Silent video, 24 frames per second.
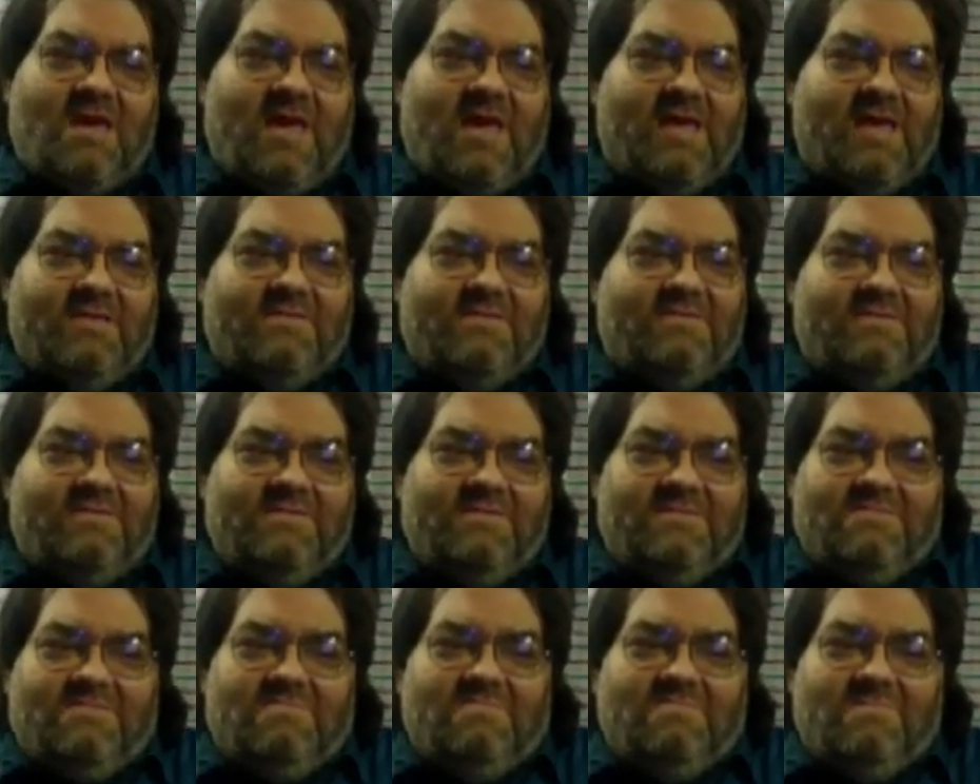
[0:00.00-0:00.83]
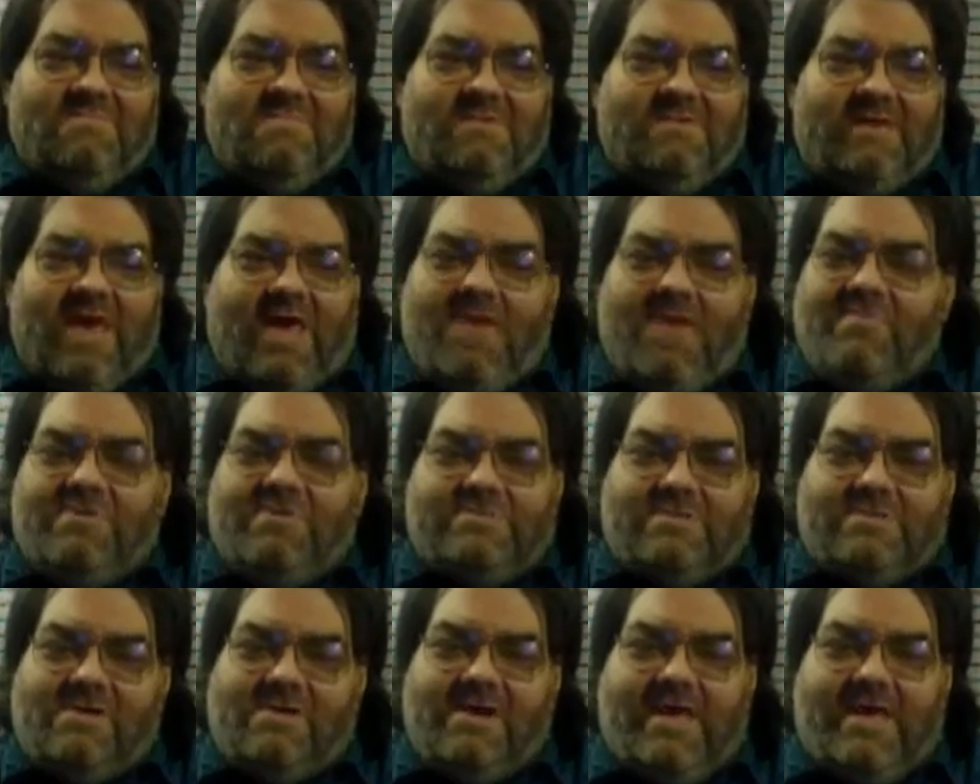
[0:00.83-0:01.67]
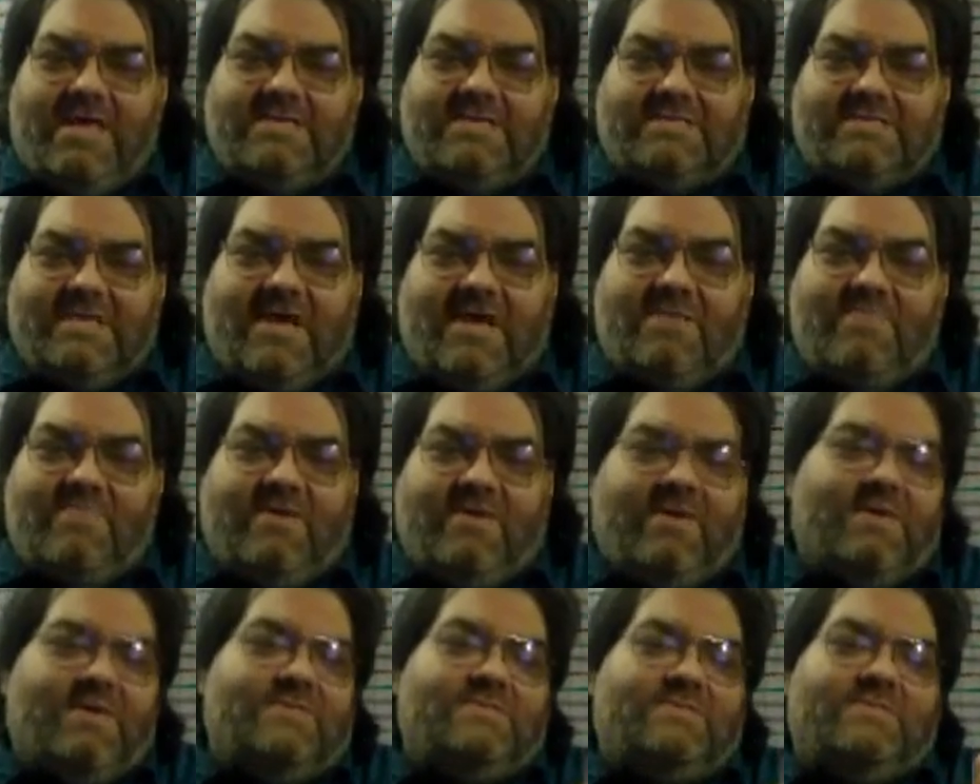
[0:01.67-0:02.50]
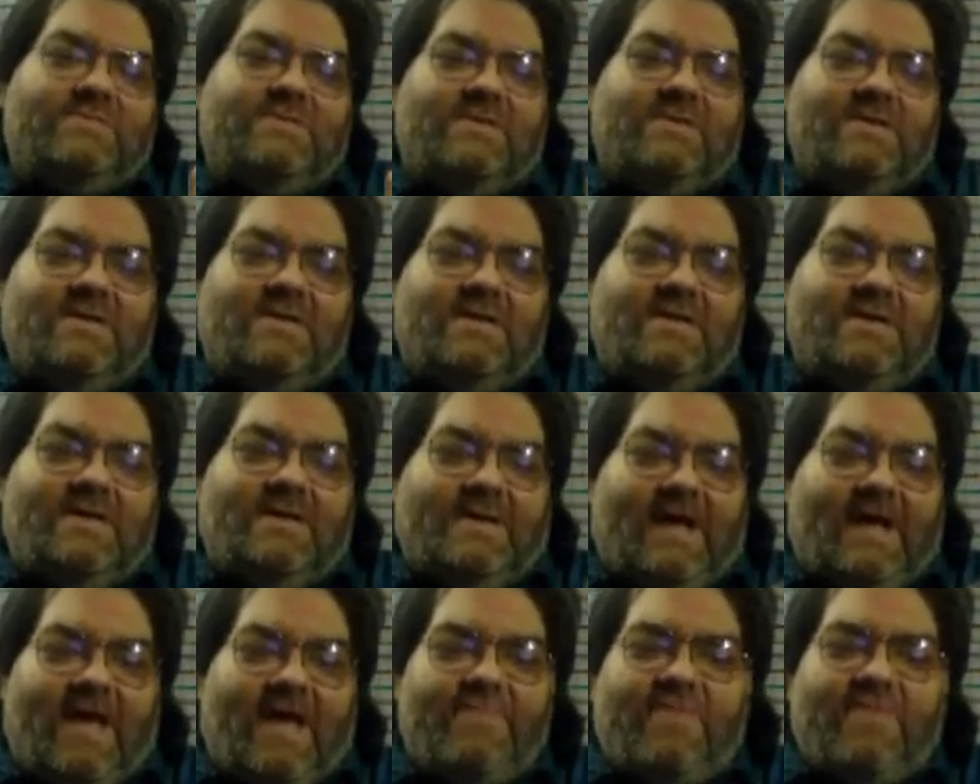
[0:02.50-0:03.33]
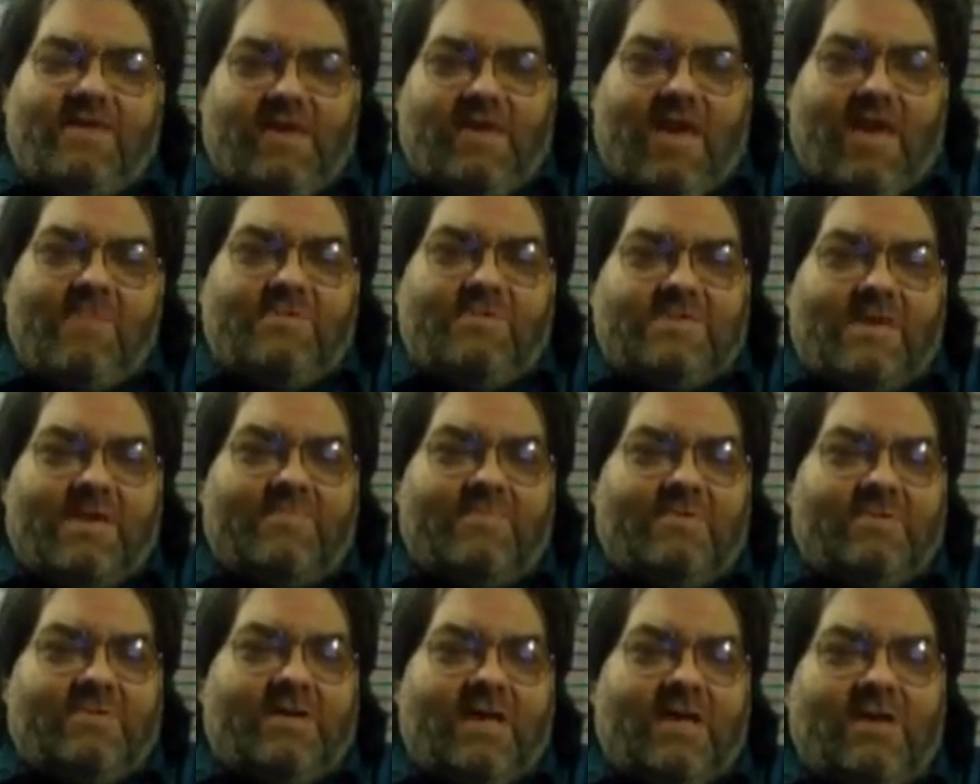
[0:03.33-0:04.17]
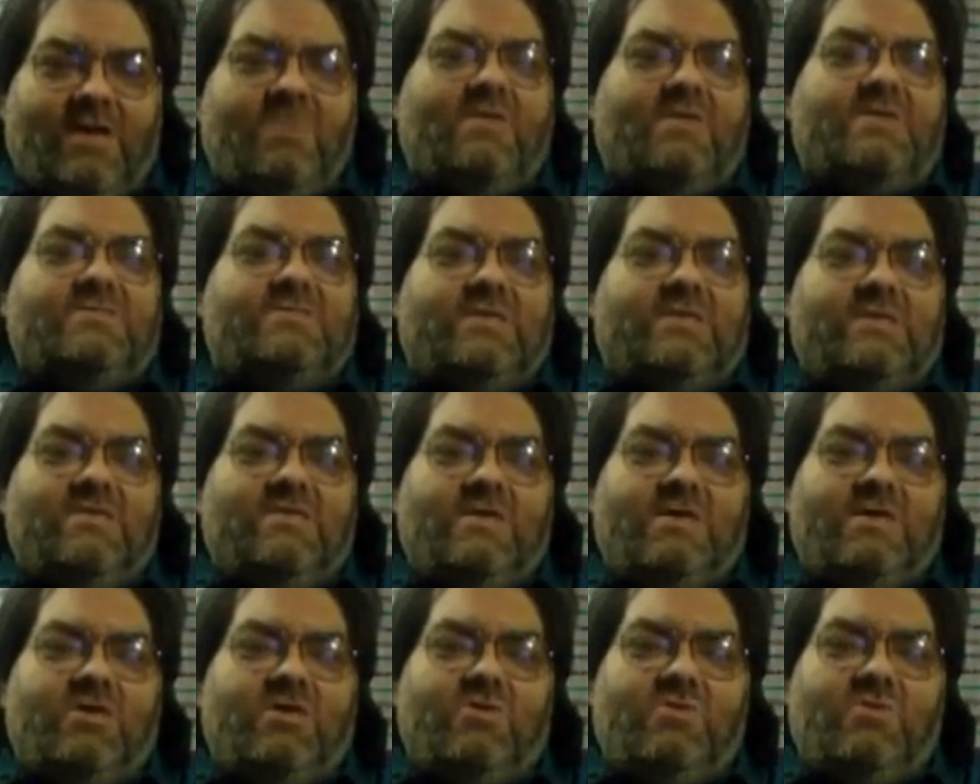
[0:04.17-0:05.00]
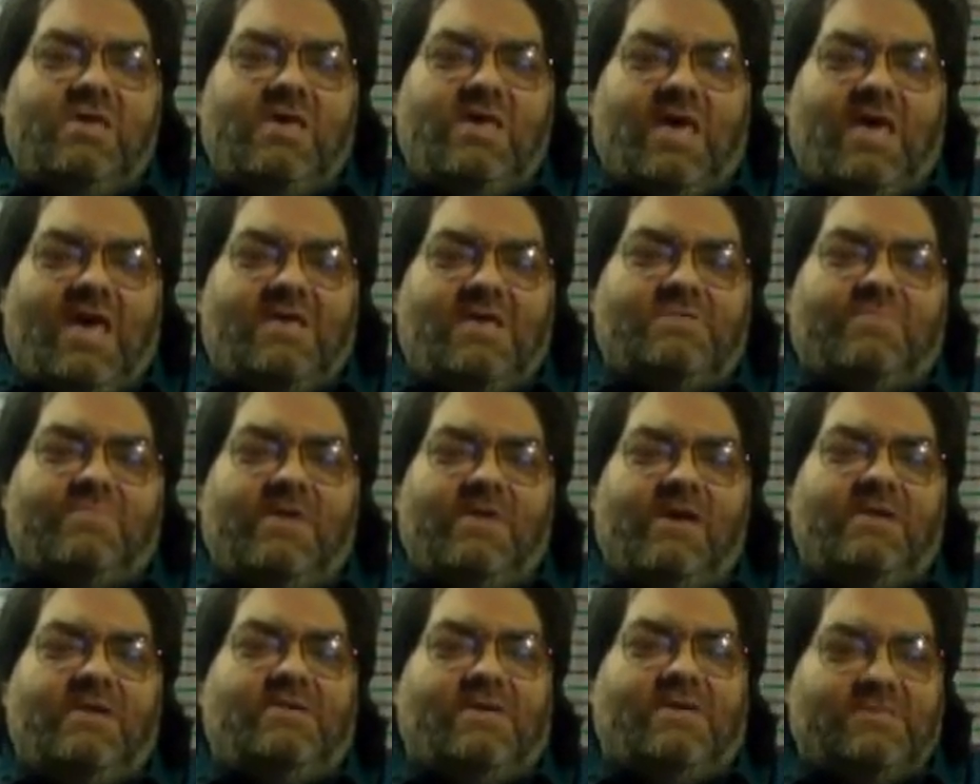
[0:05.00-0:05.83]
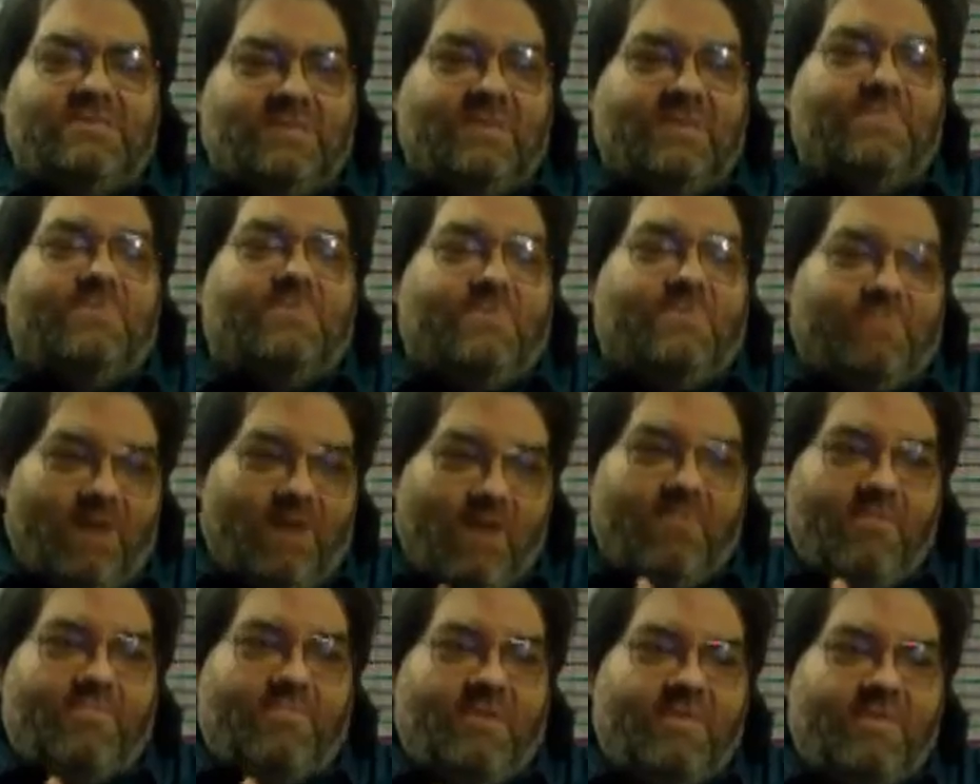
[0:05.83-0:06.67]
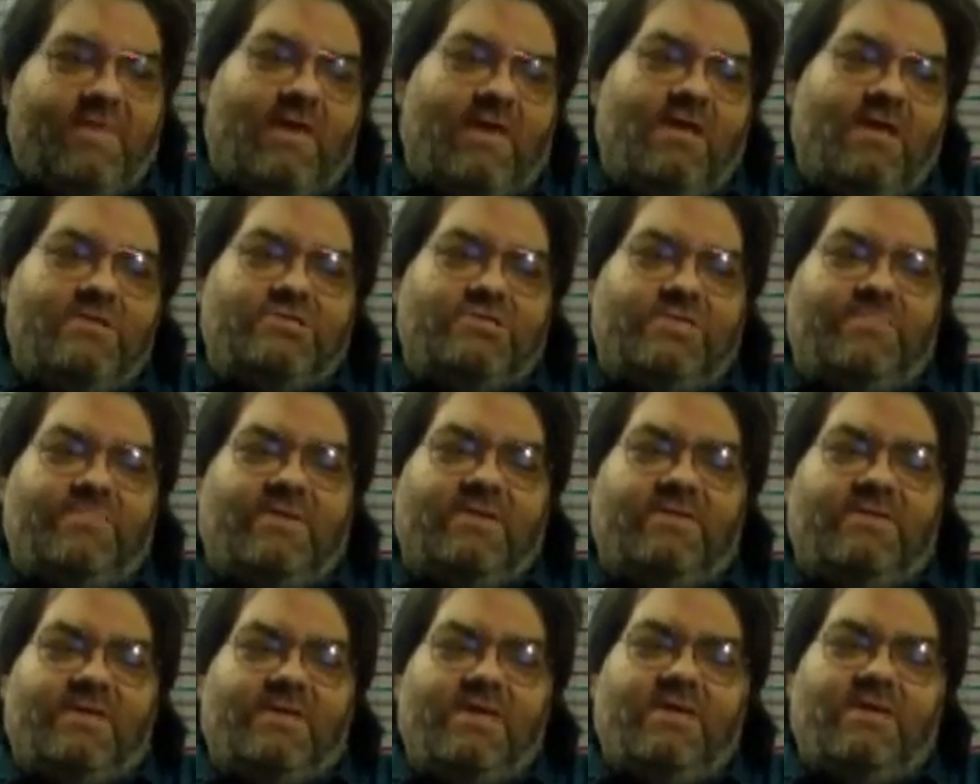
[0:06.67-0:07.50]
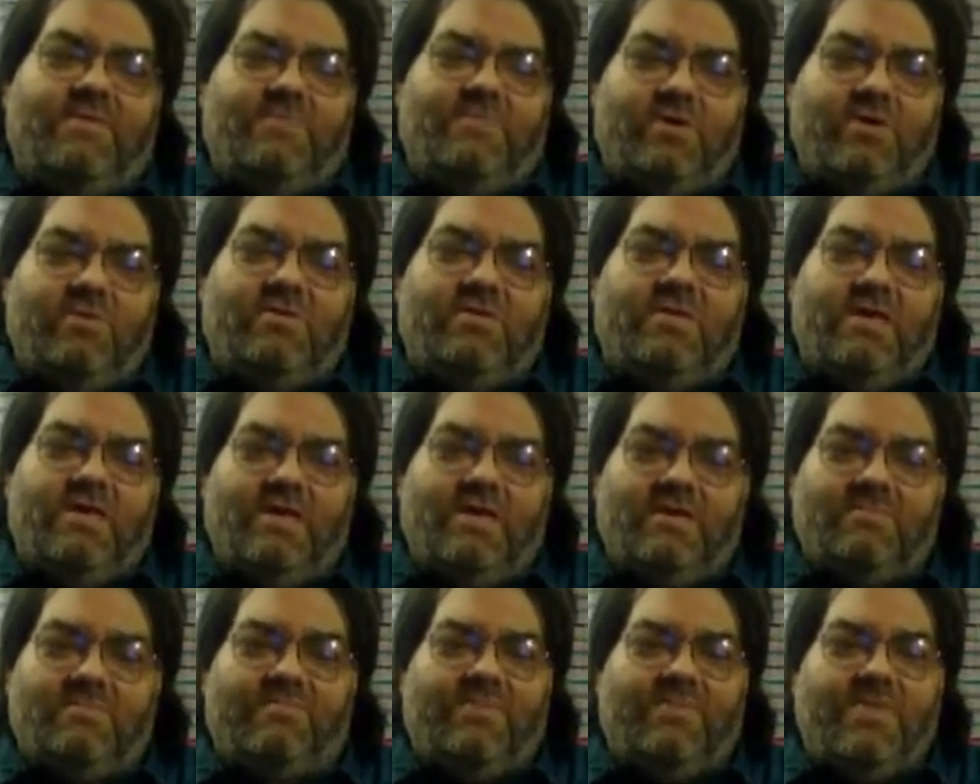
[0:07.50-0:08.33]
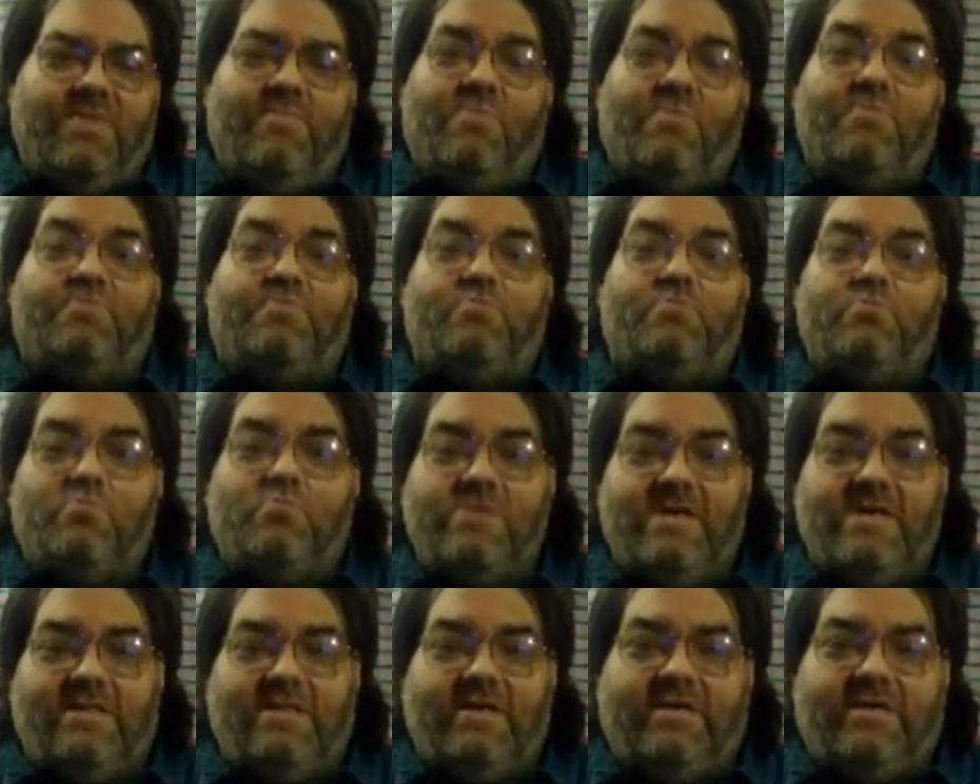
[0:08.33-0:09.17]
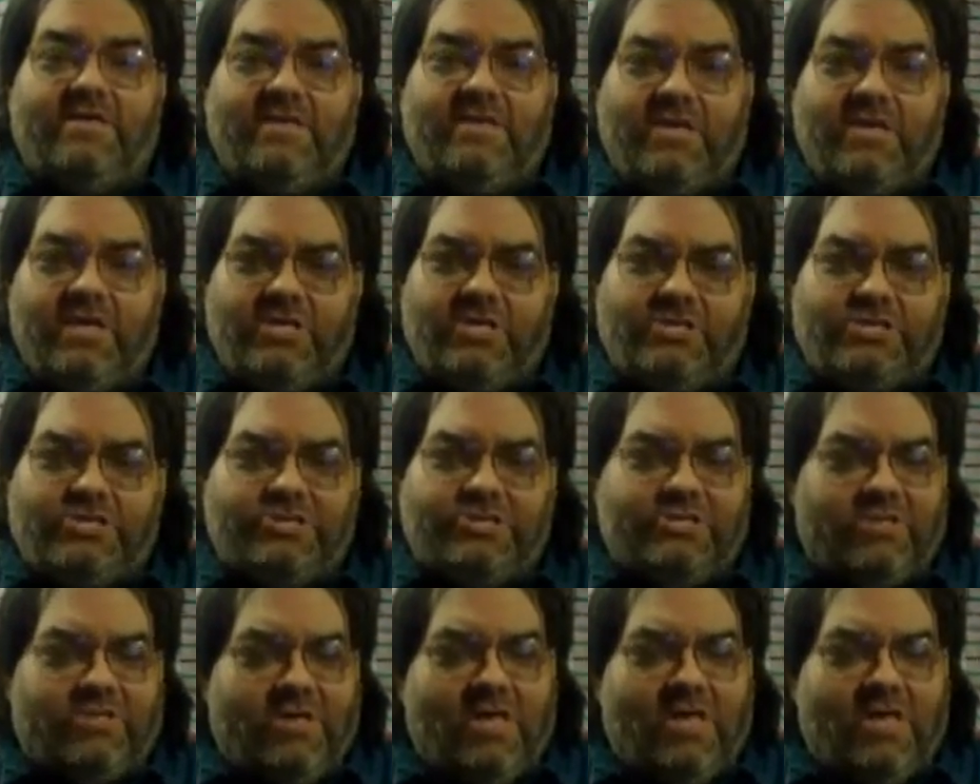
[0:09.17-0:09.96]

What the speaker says: and gamers are against that because I think gamers have an interestingly unique aspect, except for probably the LGBT community and people with really niche